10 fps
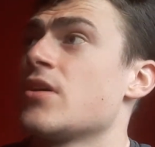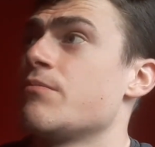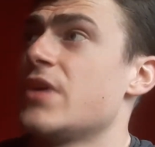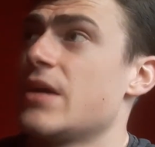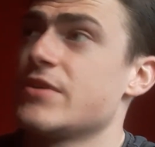
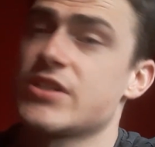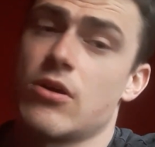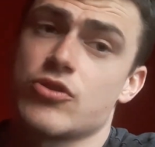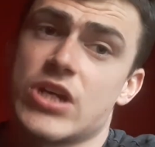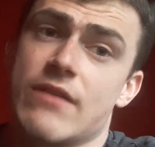Maybe
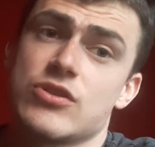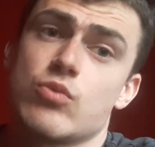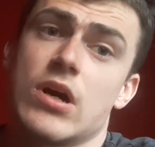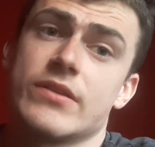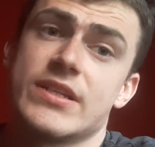Solskjaer as
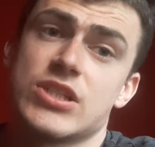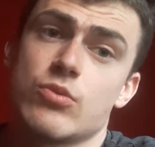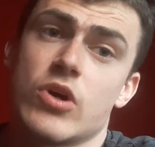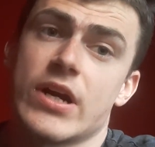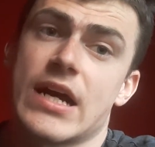well needs to
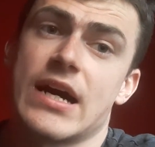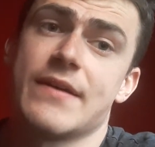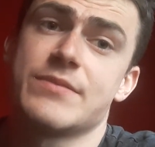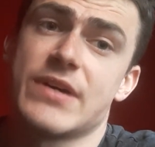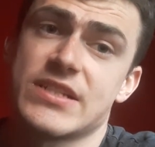work out
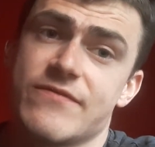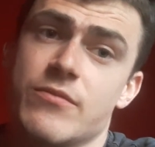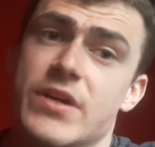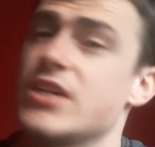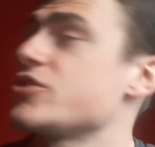his best
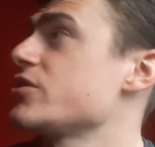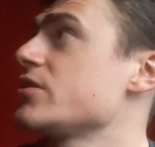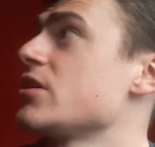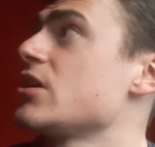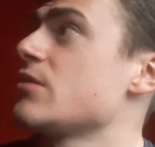formation,